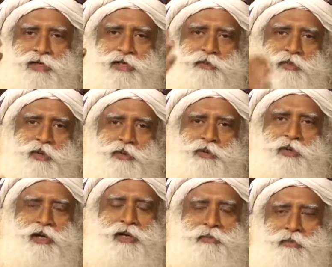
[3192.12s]
we spoke to
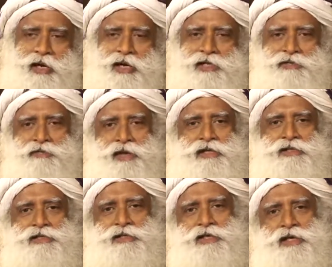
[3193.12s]
all Bala's
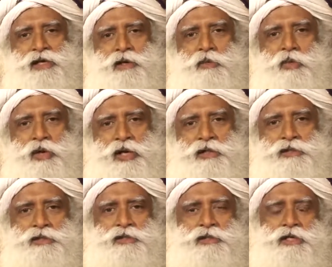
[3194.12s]
friends, what I
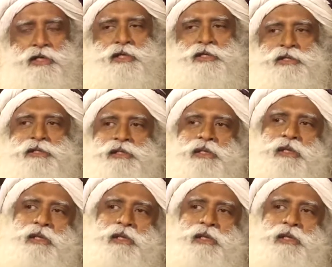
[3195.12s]
see is,